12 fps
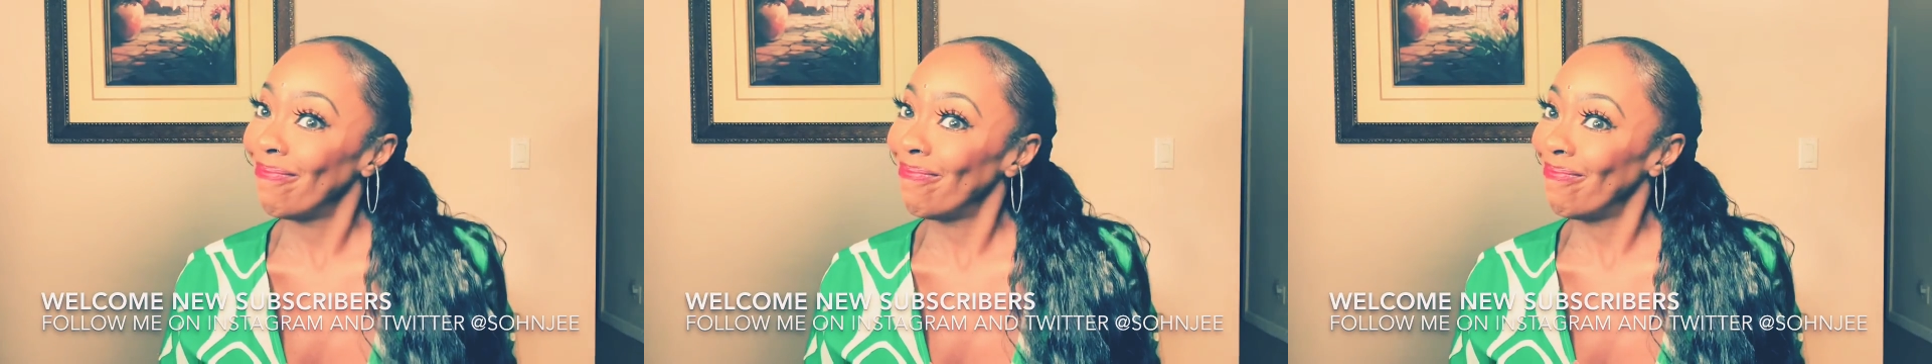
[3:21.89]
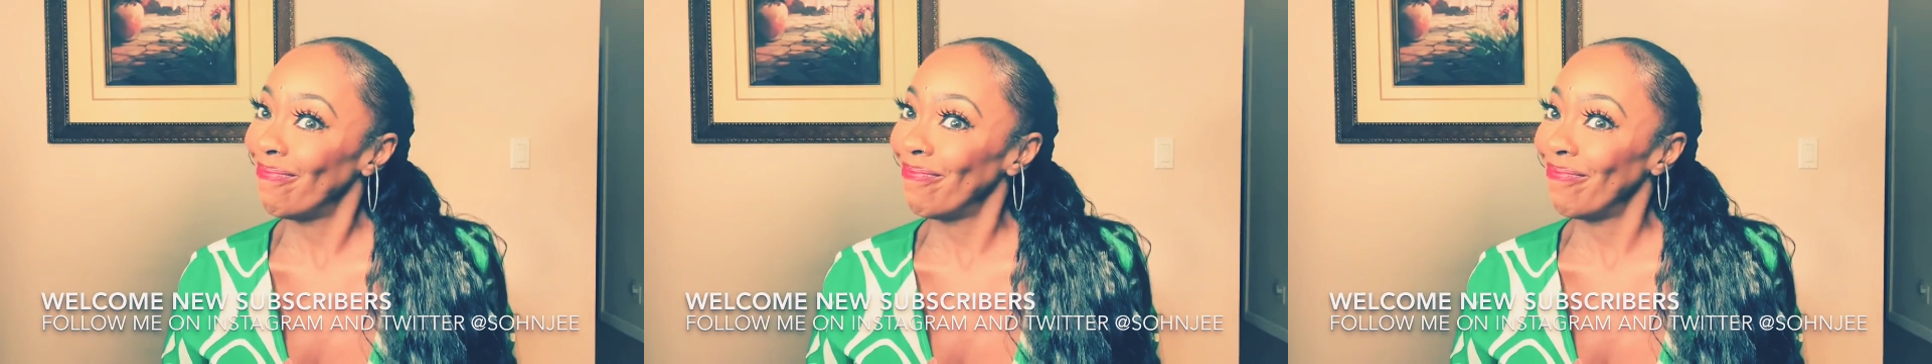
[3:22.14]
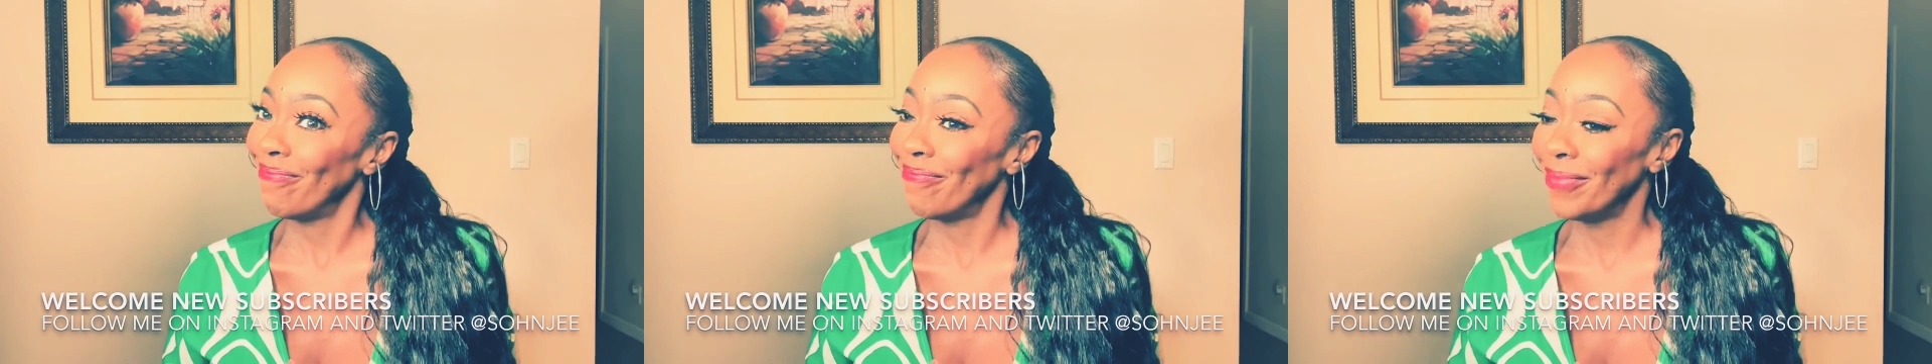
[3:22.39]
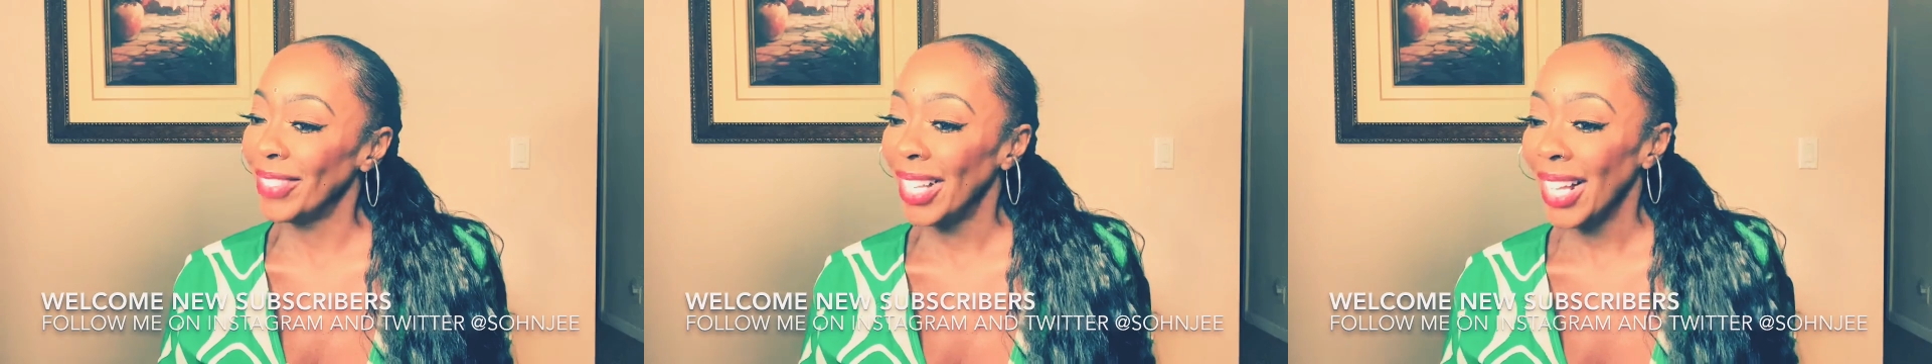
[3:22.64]

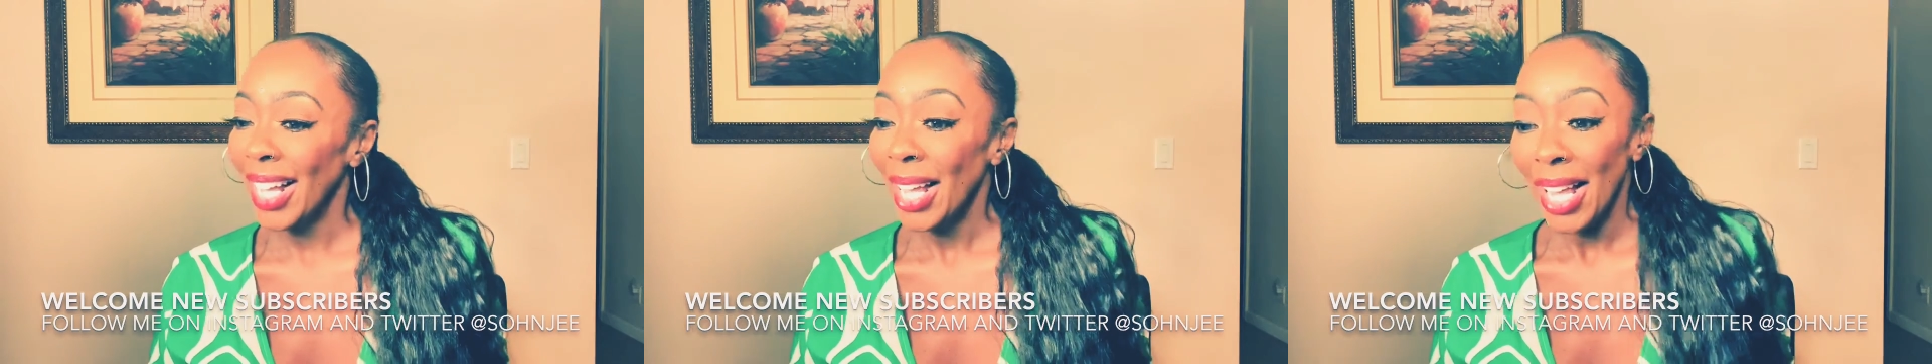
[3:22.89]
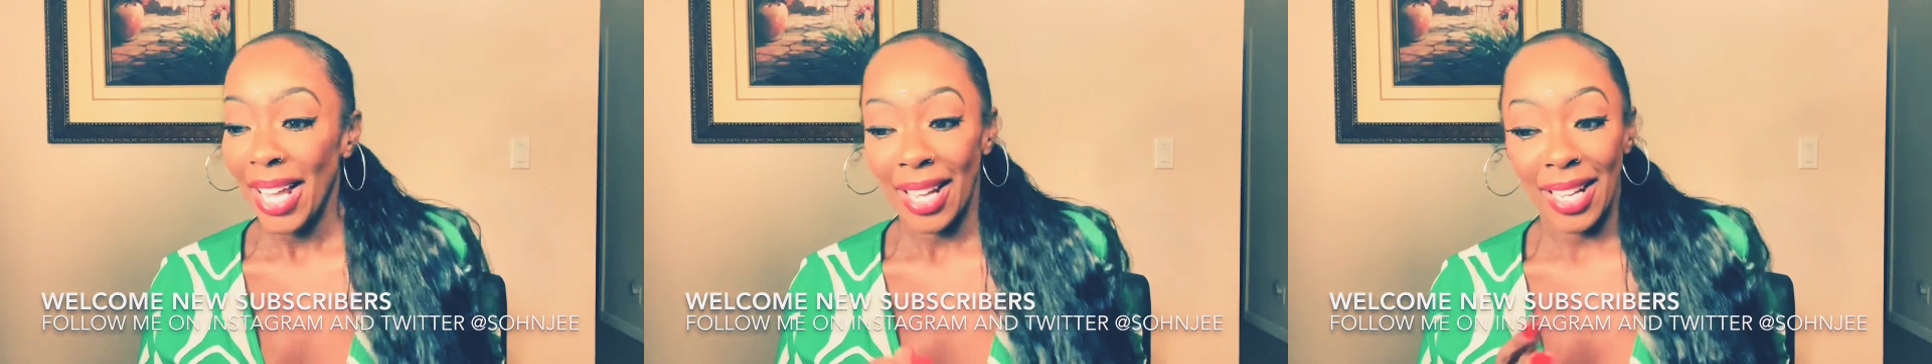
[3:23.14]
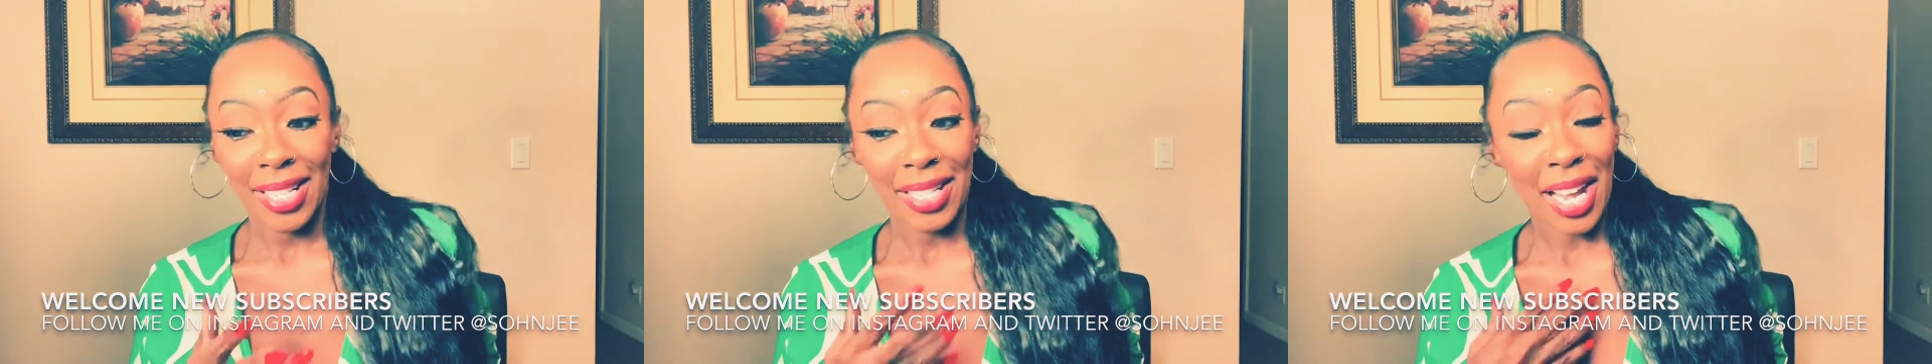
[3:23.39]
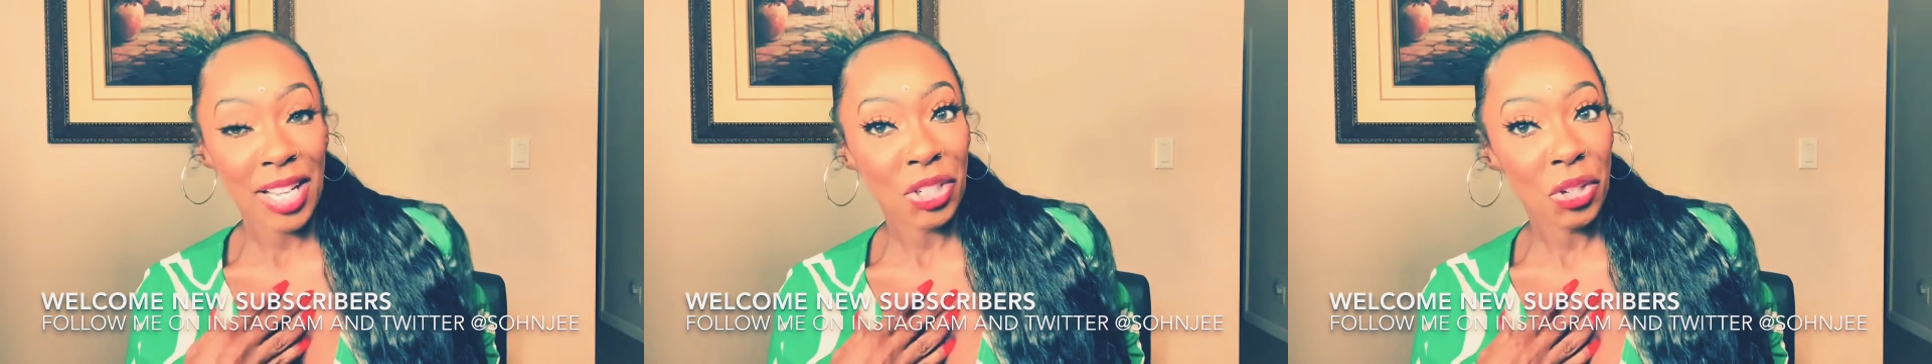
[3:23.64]
Is
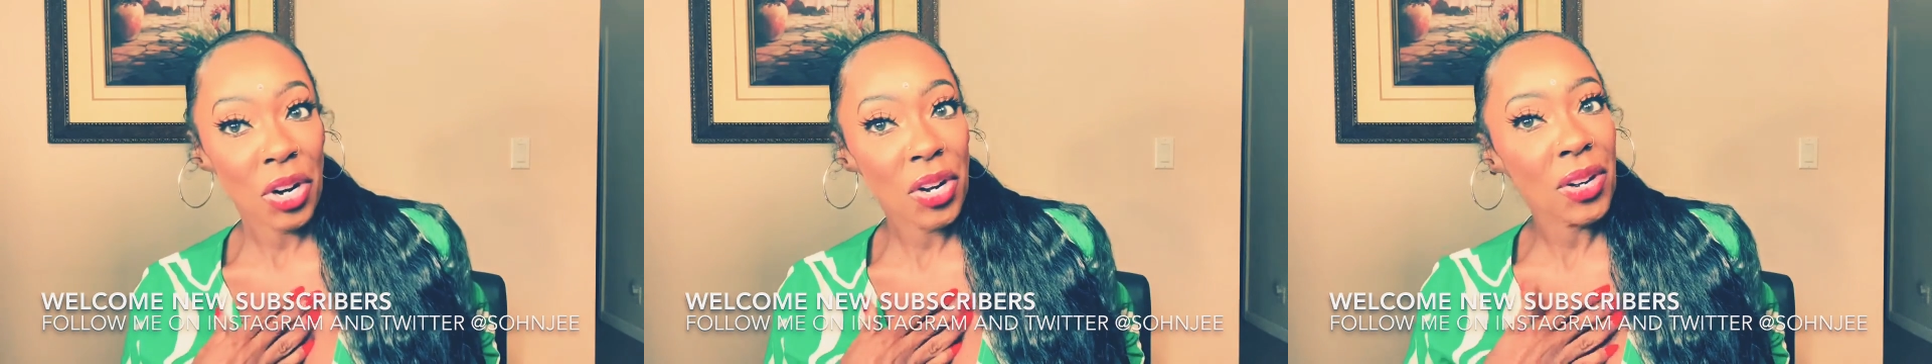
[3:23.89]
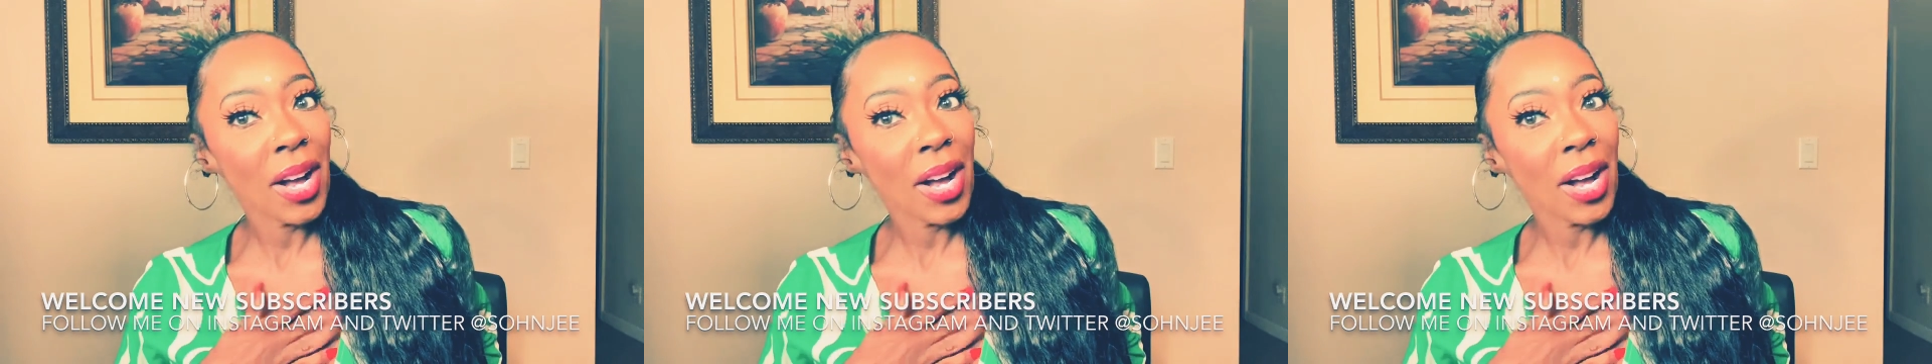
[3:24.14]
that true?